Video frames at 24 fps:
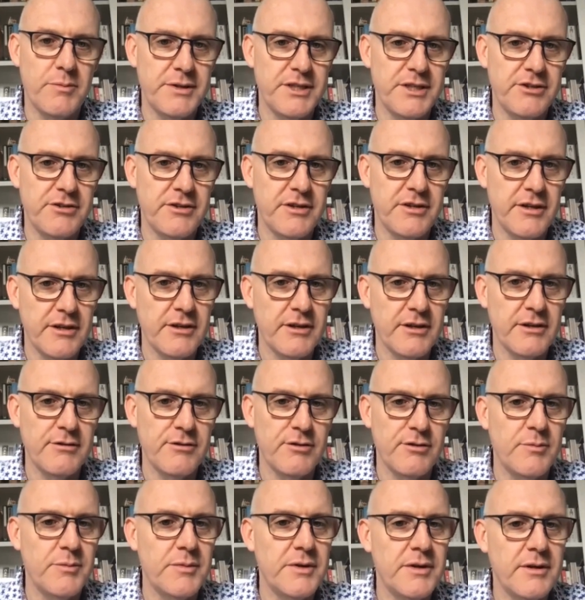Competition and
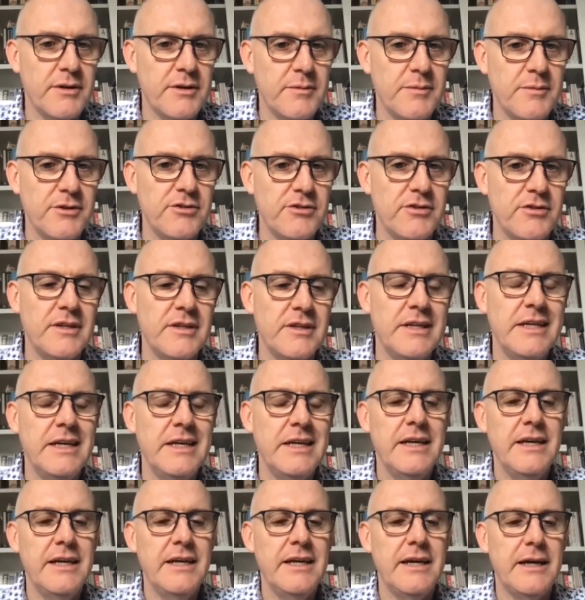Consumer Commission,
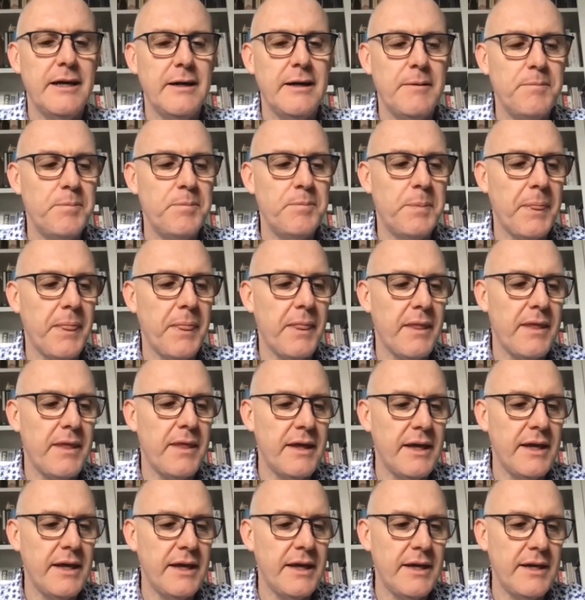
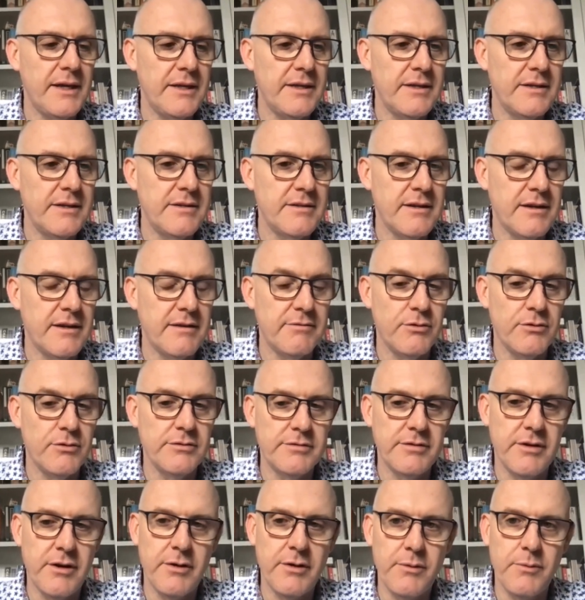and have
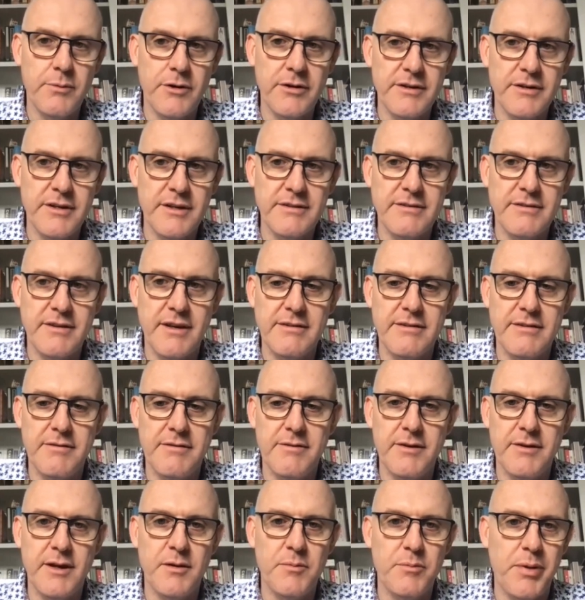also worked
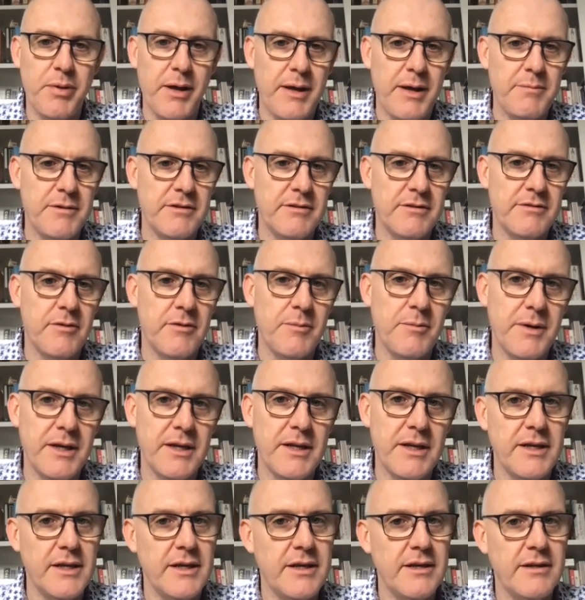extensively in payments for
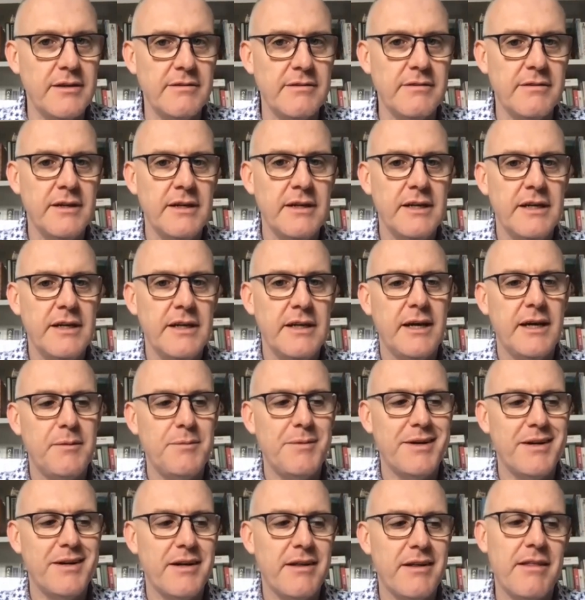many years.
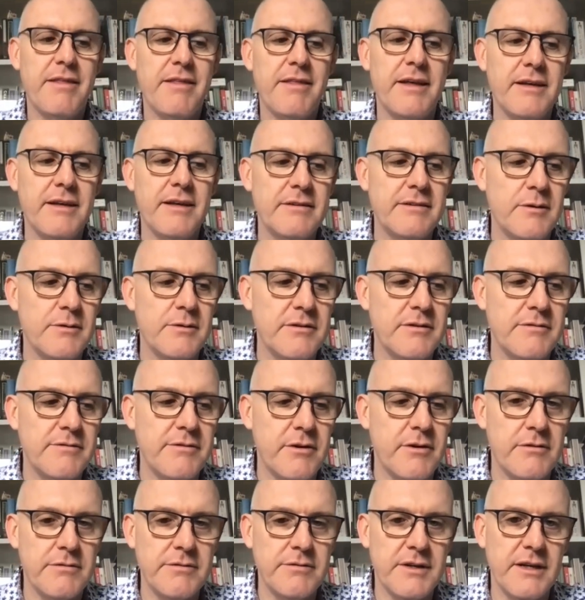Among other things, I was
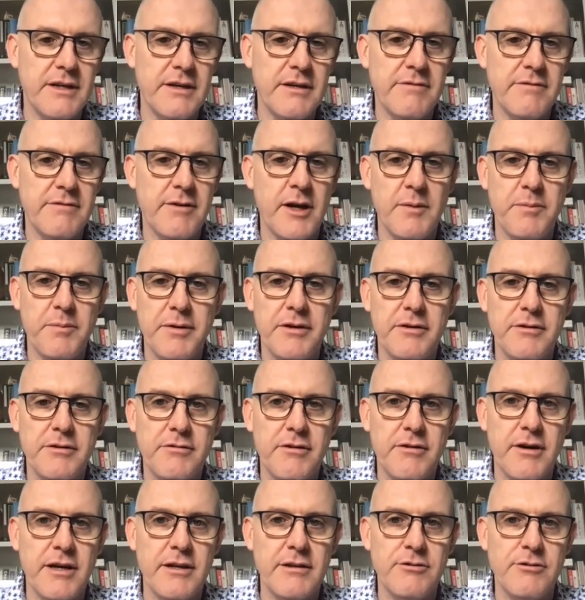involved in developing
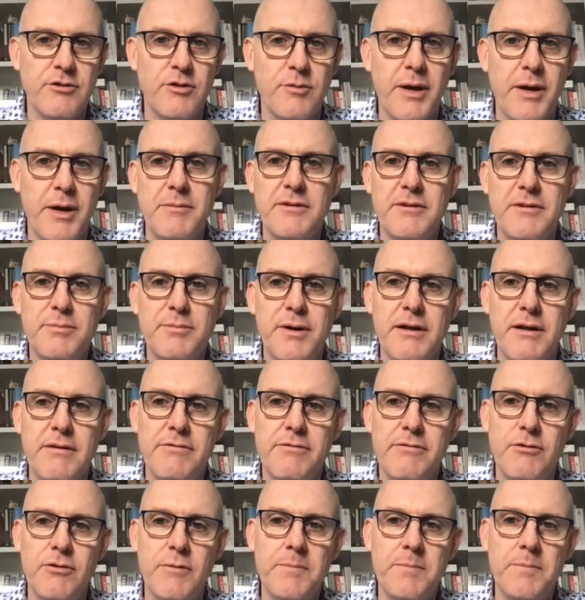Australia's new payments
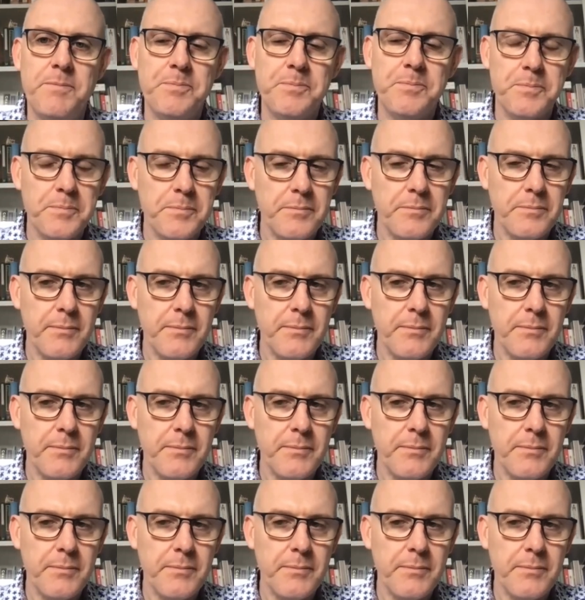platform.